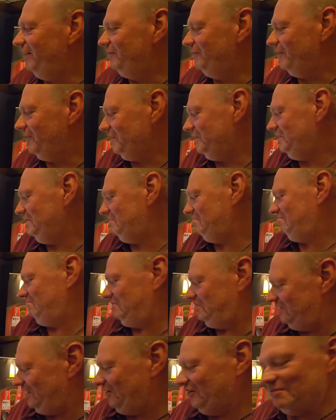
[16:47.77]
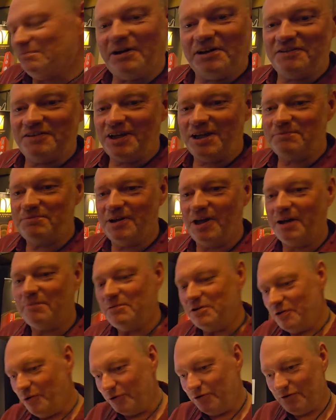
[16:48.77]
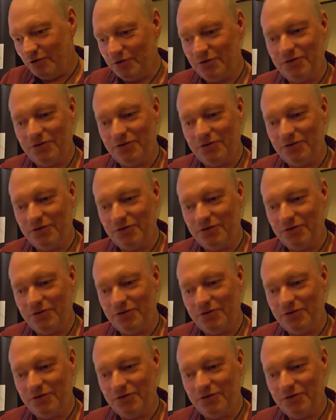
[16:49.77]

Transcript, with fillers: where he sells my tape deck, but he also